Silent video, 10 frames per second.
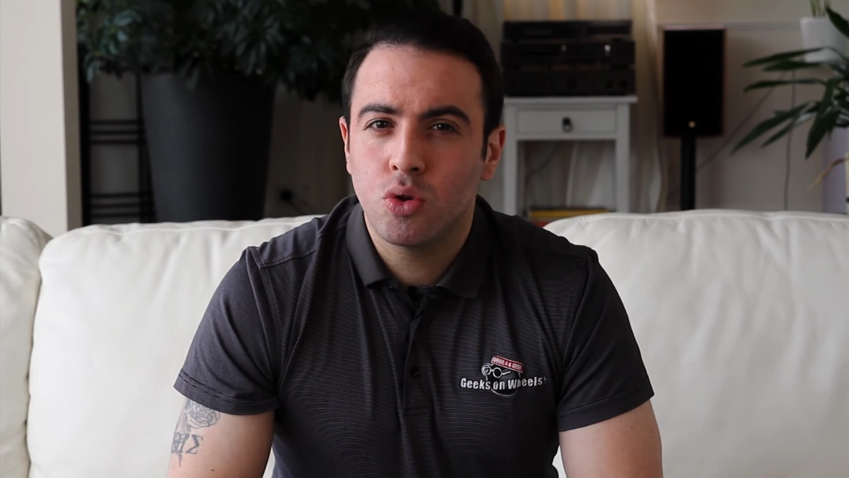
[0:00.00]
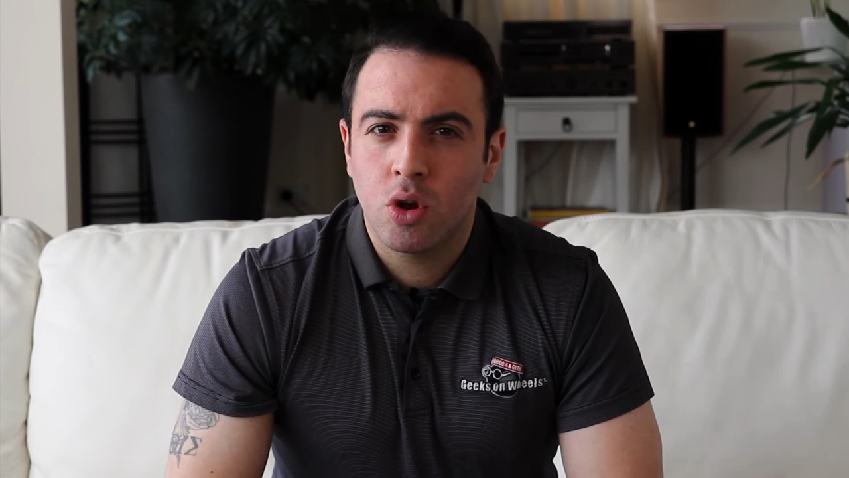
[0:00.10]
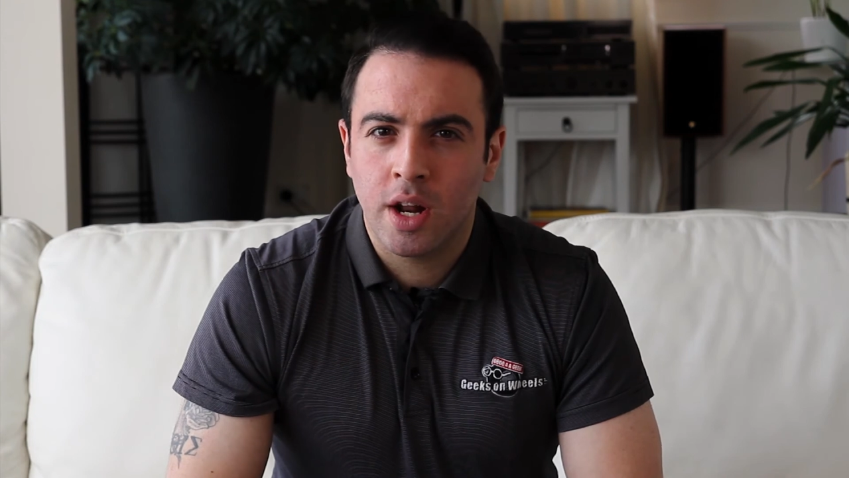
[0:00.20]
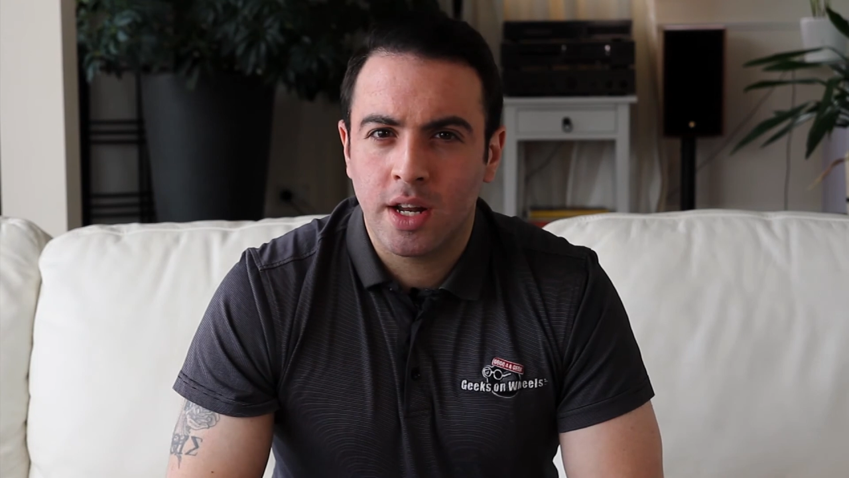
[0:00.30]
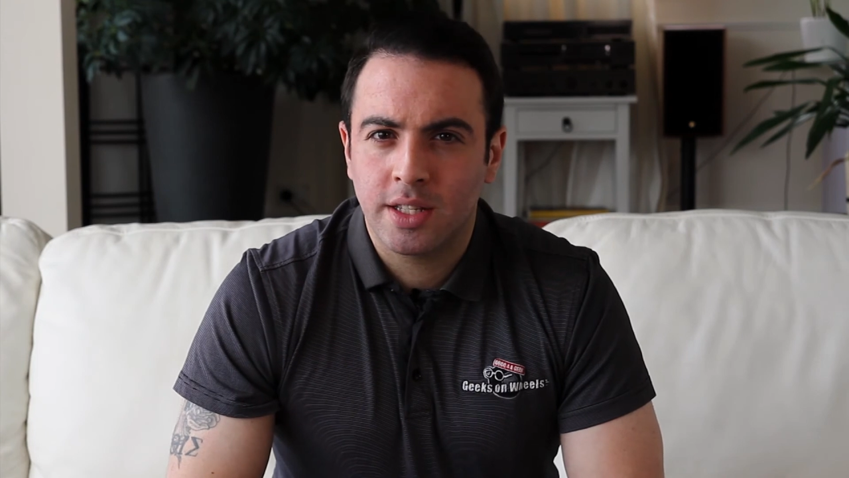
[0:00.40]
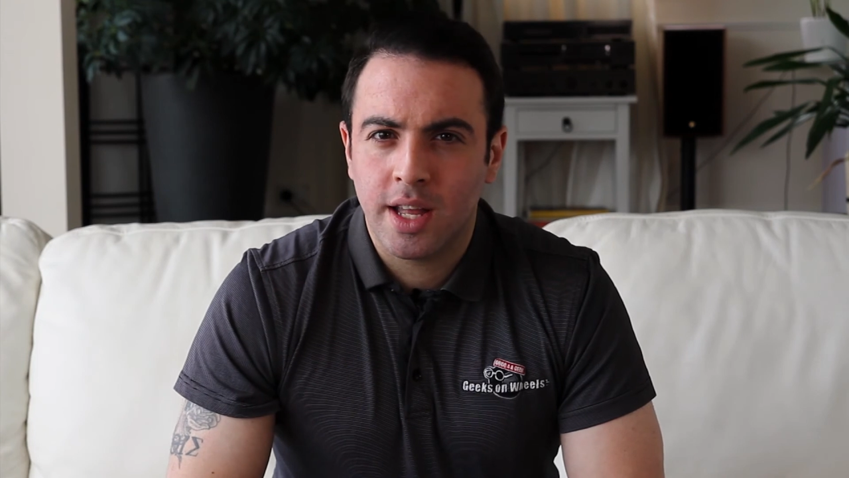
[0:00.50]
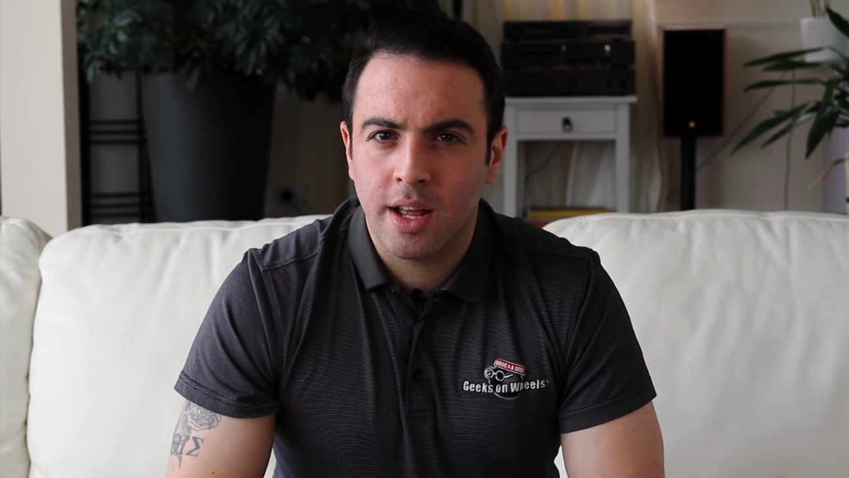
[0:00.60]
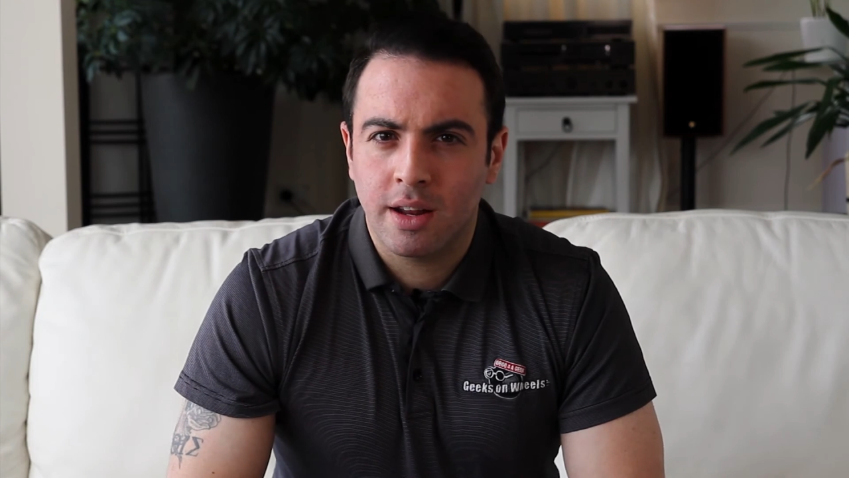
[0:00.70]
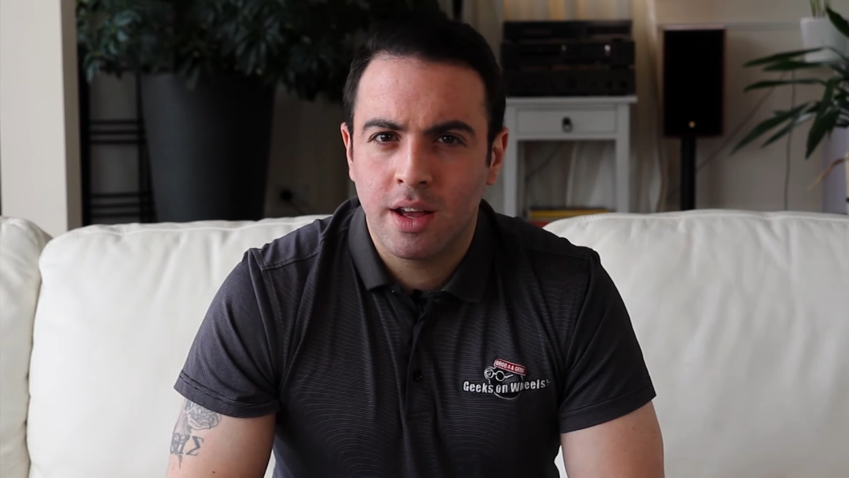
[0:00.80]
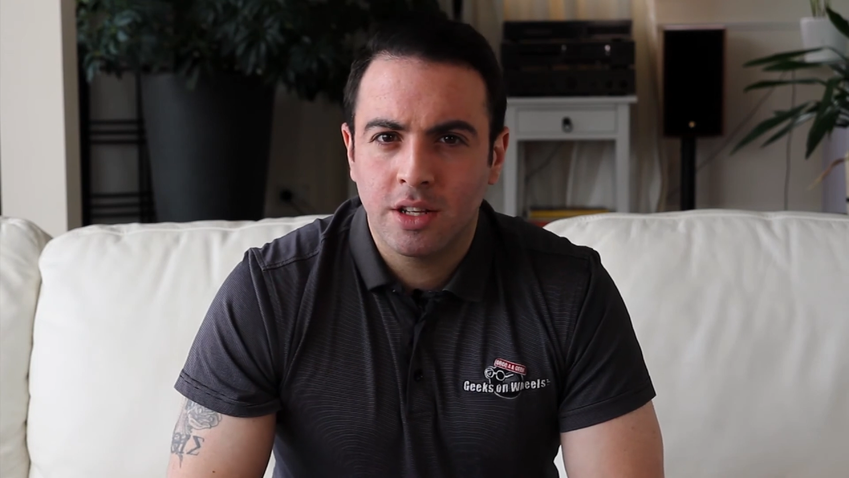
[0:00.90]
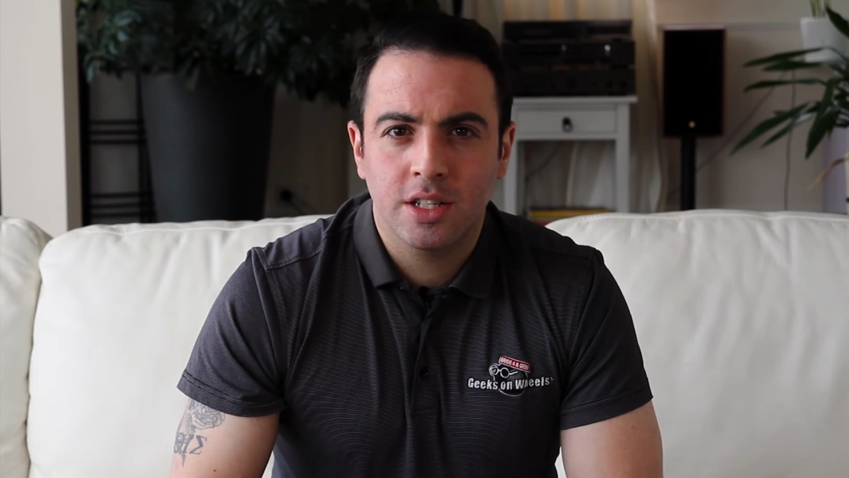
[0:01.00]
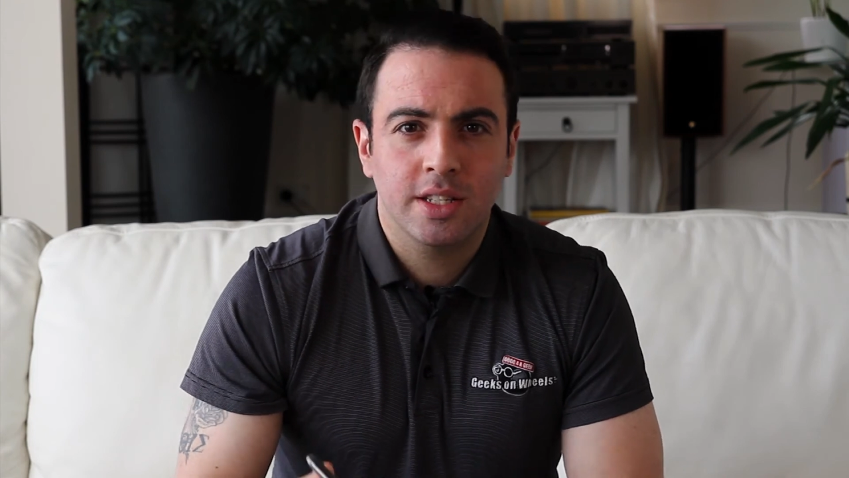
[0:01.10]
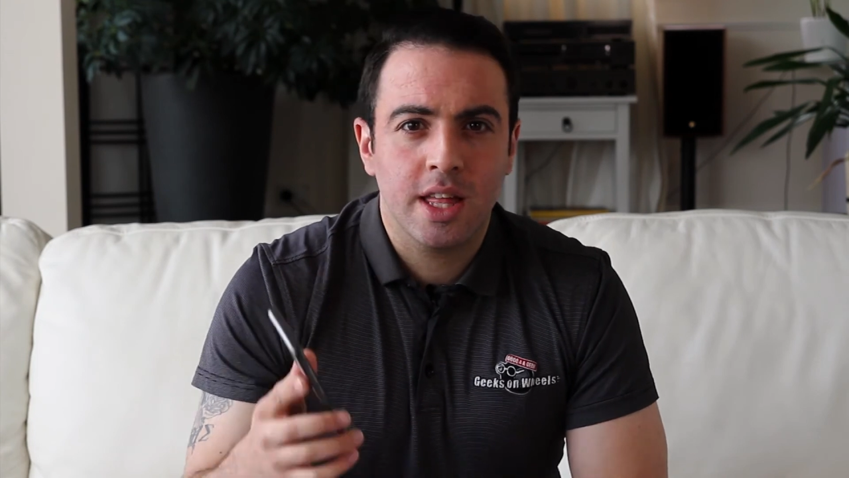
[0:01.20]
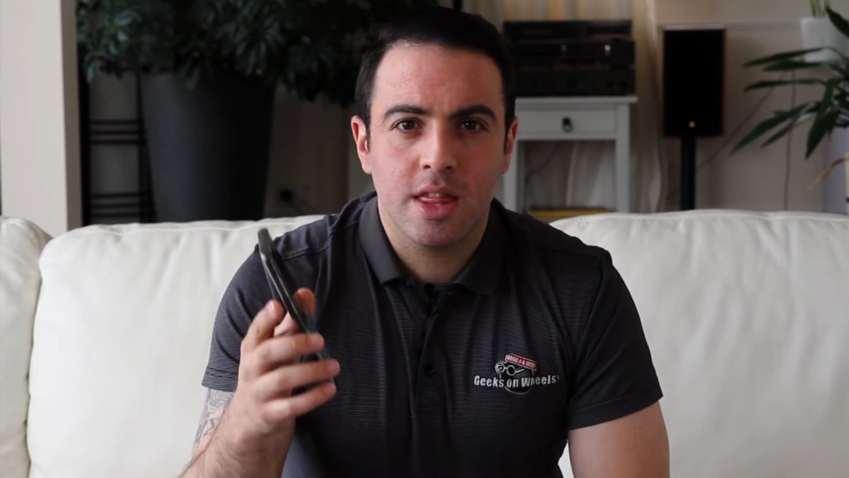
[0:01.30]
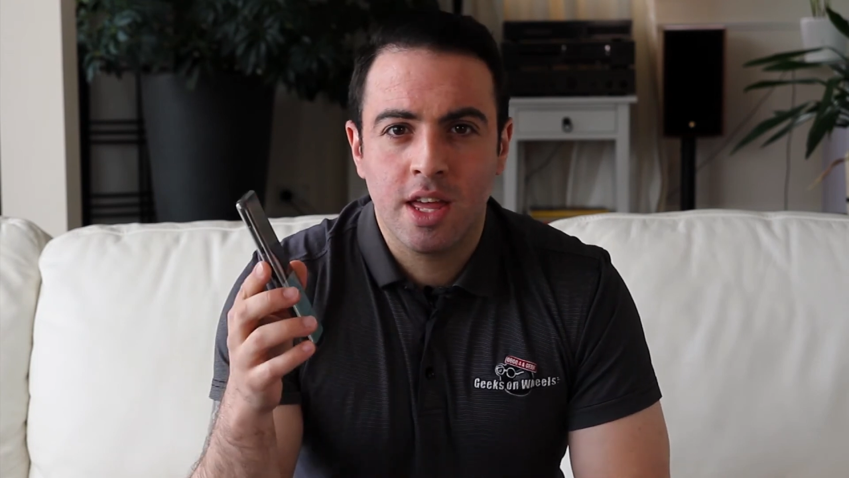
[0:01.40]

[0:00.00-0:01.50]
don't understand. Just get